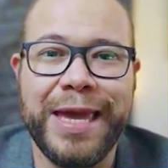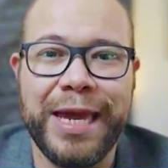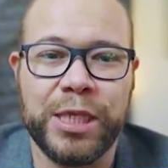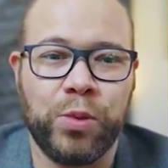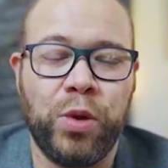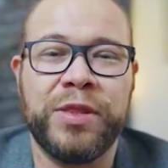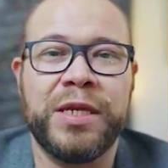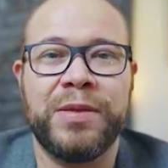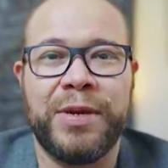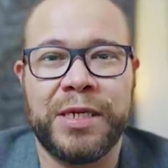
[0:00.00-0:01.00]
It's one
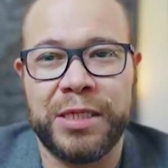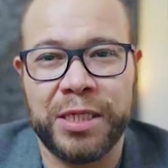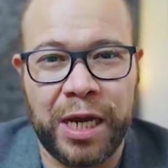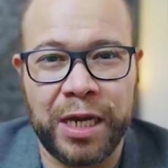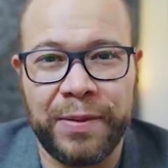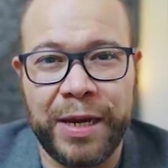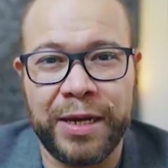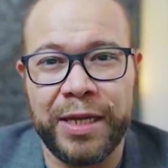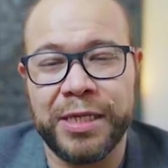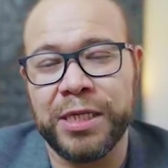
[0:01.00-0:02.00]
thing to basically talk about
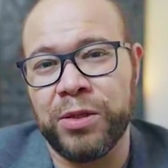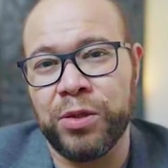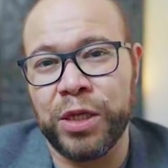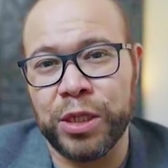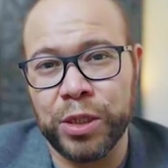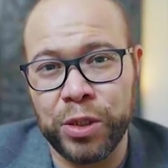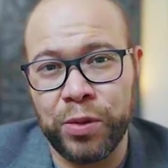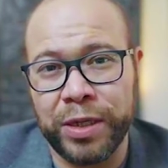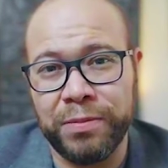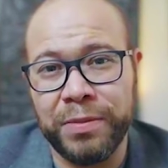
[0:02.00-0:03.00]
it. It's another thing to
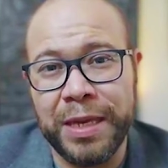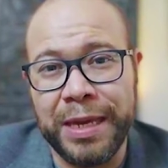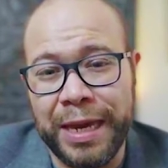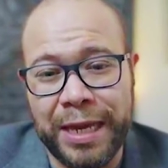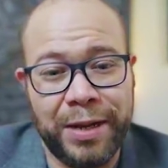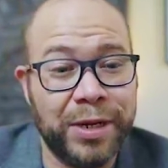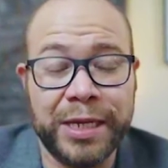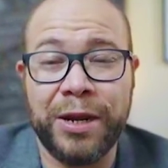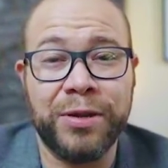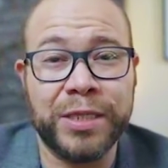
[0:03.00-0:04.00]
do it. And I'm going to
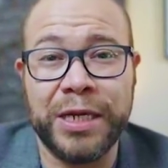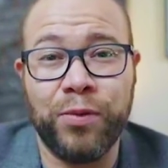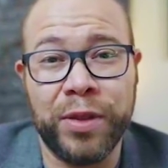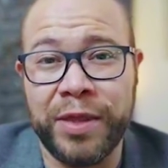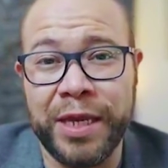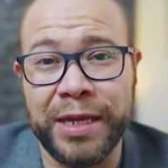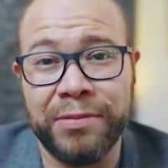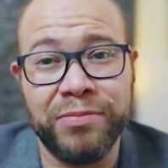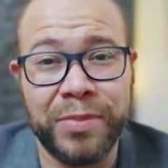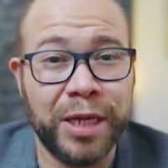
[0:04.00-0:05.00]
guarantee one
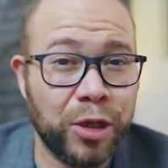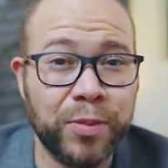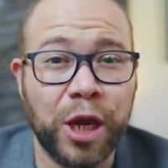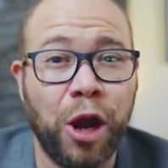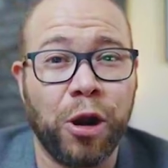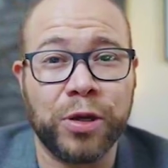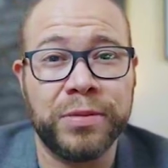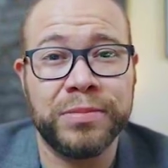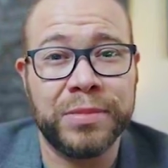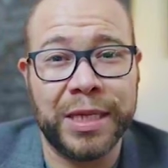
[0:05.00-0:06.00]
thing. It'll be hard.
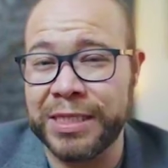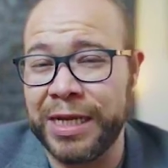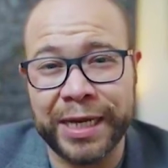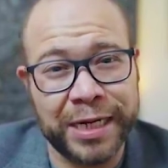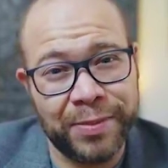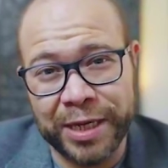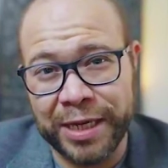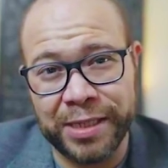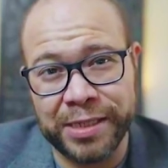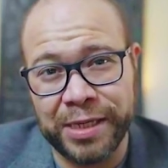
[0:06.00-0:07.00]
It's not going to be
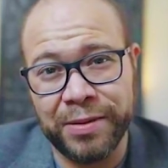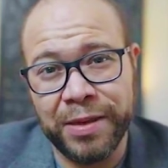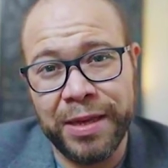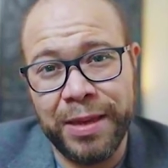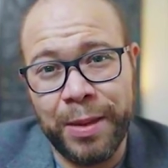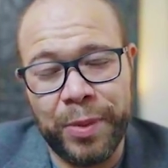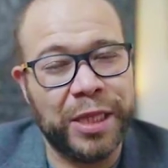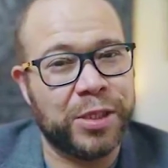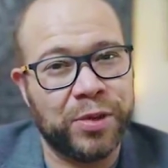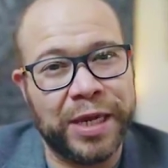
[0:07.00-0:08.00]
easy. But
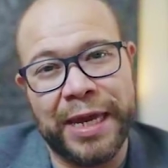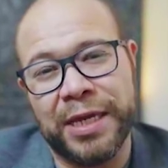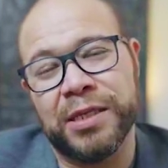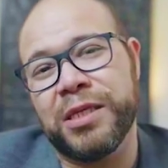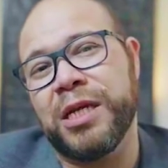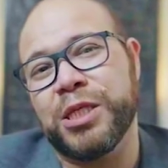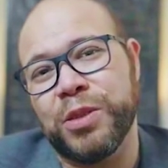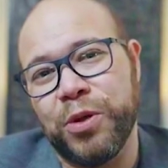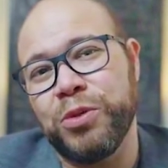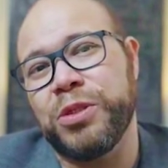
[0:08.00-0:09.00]
that's okay because it's not
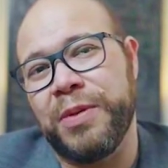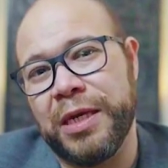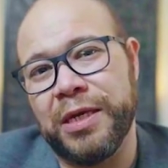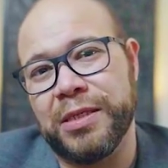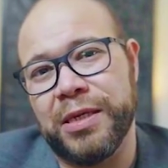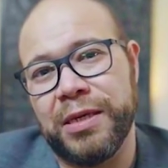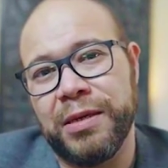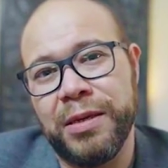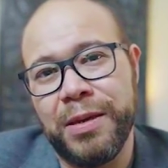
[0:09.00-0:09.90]
supposed to be easy.